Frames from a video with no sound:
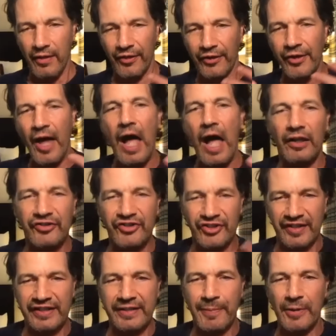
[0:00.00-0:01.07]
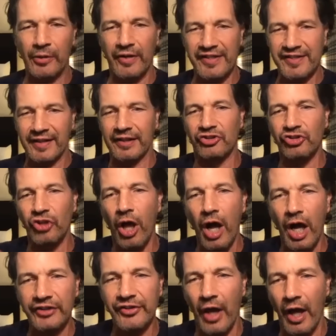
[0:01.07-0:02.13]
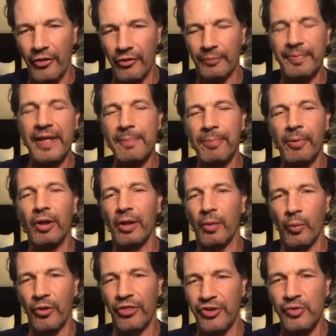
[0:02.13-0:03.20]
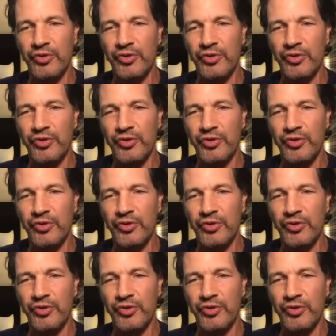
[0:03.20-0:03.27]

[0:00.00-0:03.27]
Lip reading: the knowledge and experience that can talk to other people with